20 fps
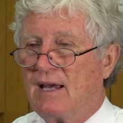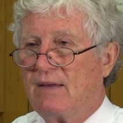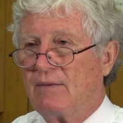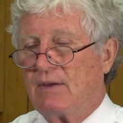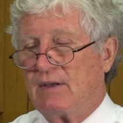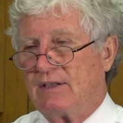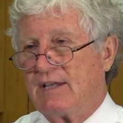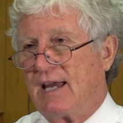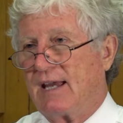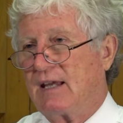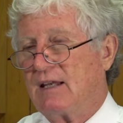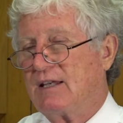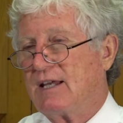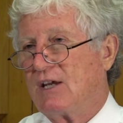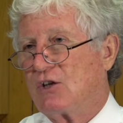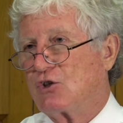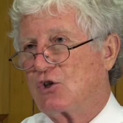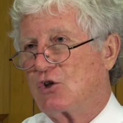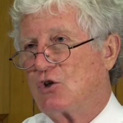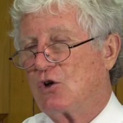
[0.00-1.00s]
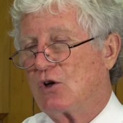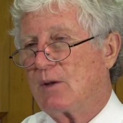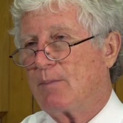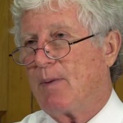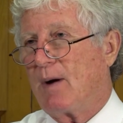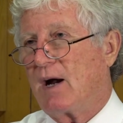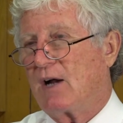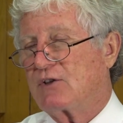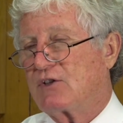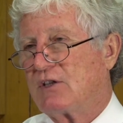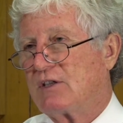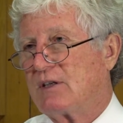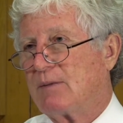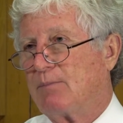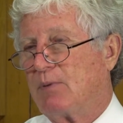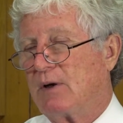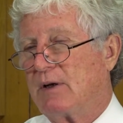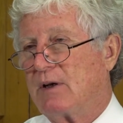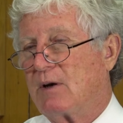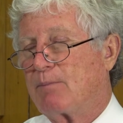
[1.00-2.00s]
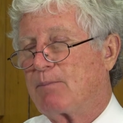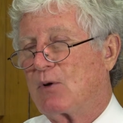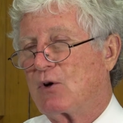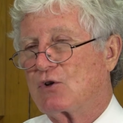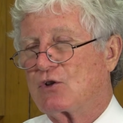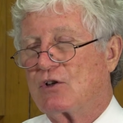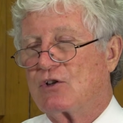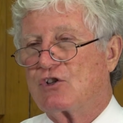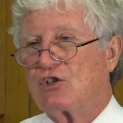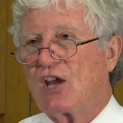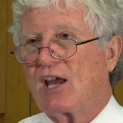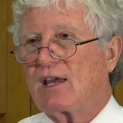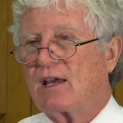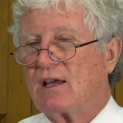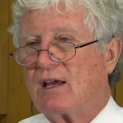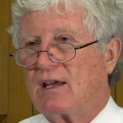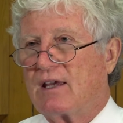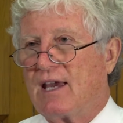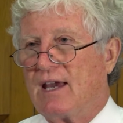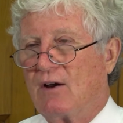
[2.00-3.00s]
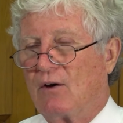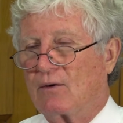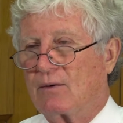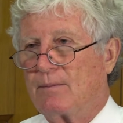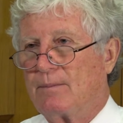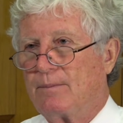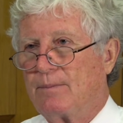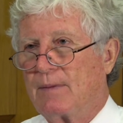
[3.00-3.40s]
that they can take security deposits and put in their personal checking account.